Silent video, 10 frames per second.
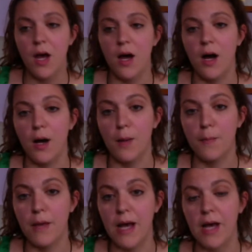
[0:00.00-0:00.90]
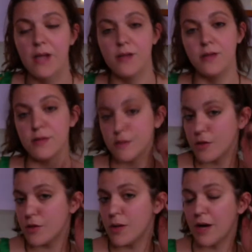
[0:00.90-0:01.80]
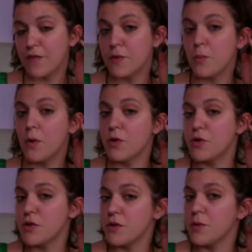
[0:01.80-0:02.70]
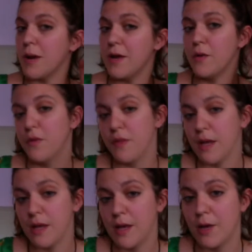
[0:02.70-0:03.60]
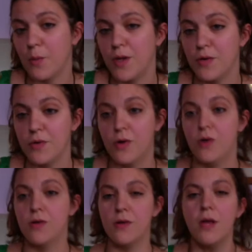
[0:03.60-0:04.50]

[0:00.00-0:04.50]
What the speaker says: And you have to watch the way you're thinking when you're not.